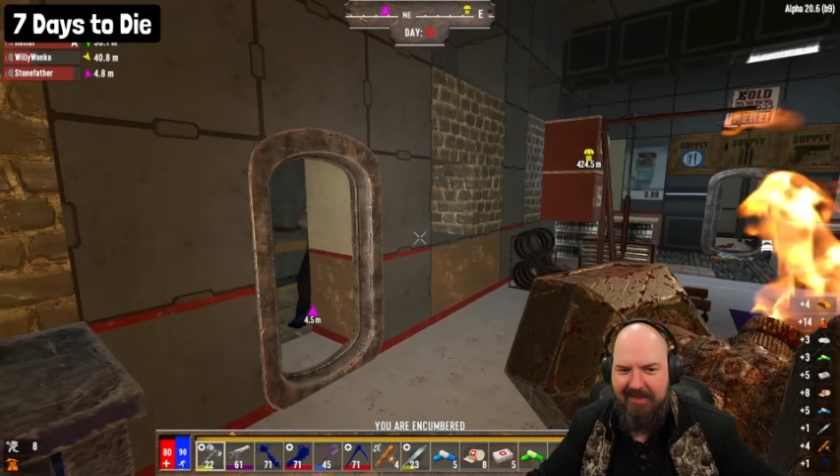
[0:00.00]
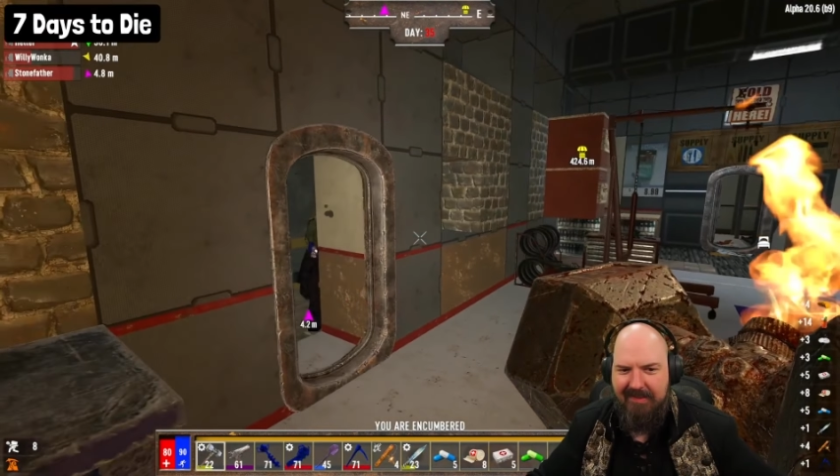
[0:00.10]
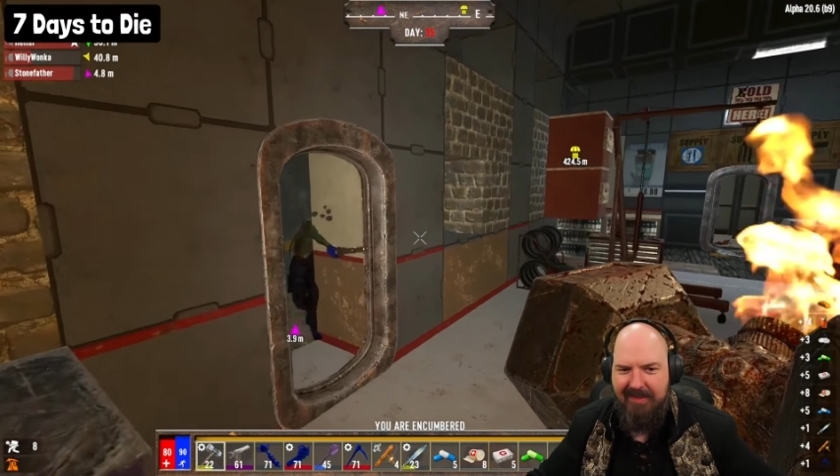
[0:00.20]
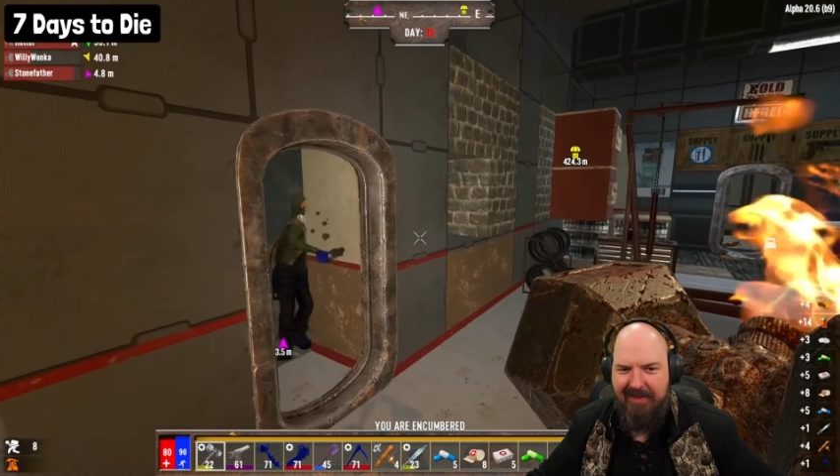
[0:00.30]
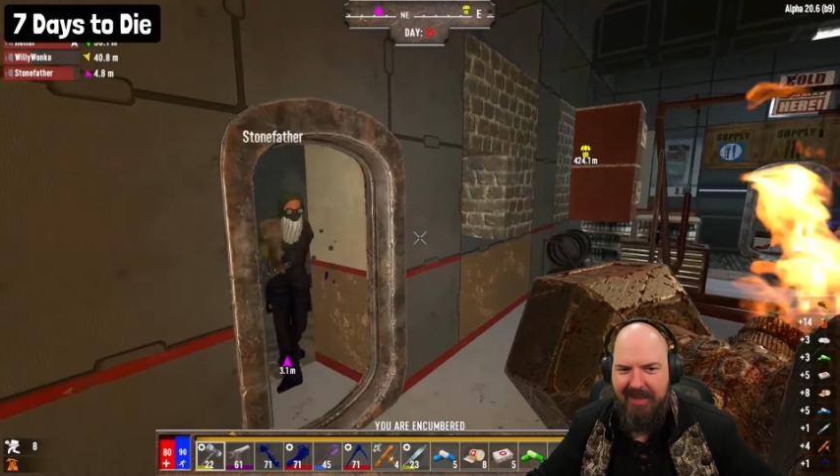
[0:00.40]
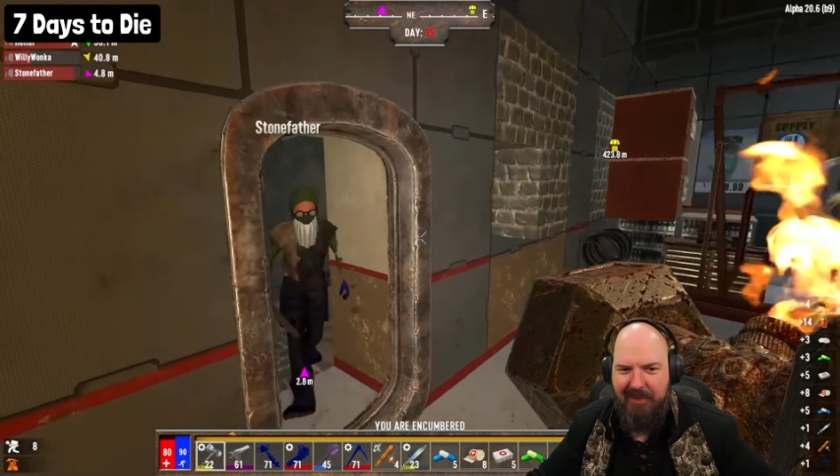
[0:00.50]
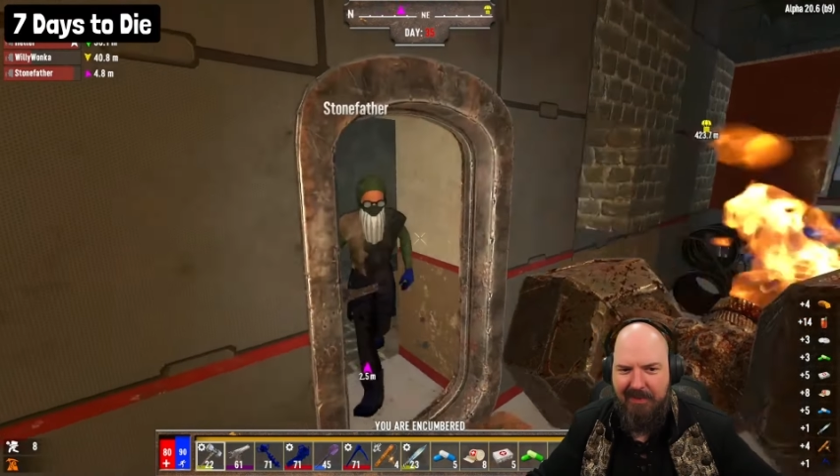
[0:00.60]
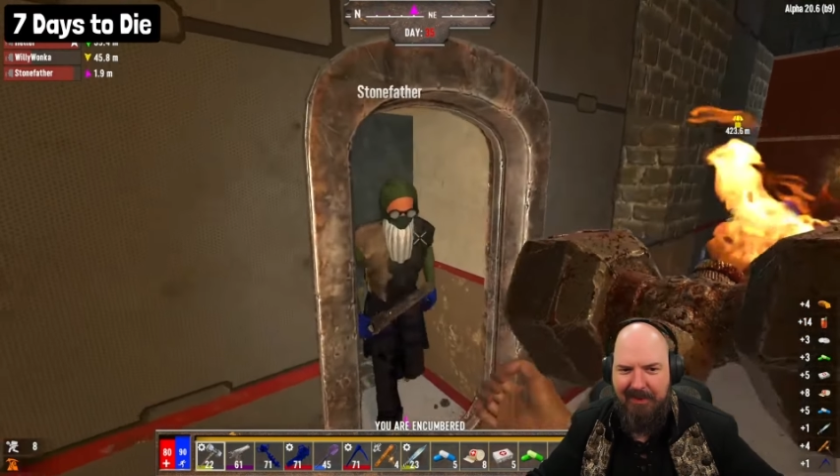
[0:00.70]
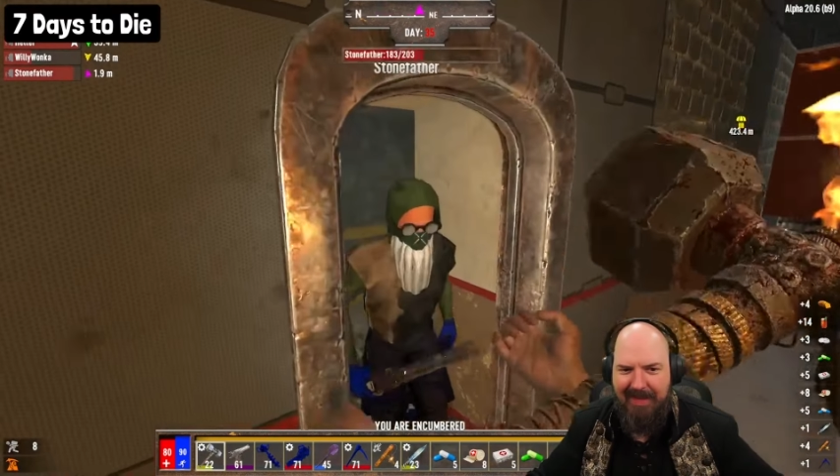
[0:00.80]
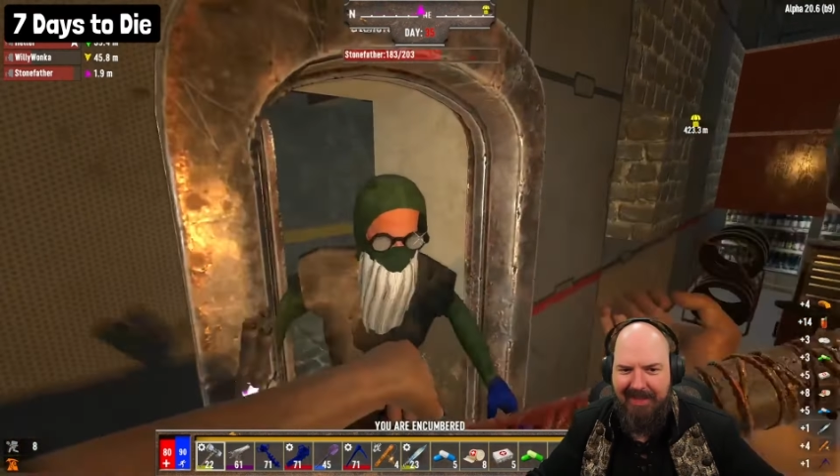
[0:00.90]
There we go with
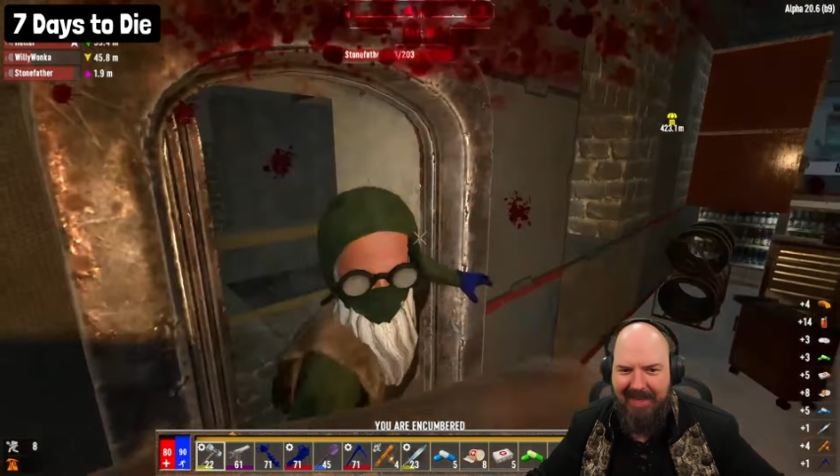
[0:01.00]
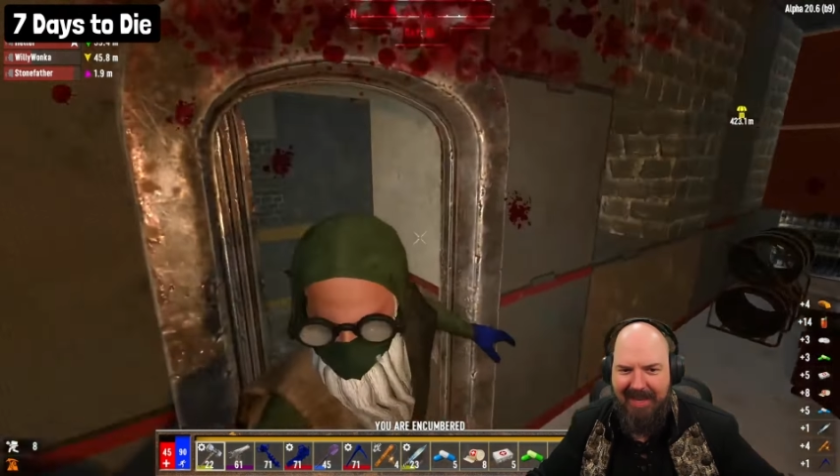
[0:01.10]
melee.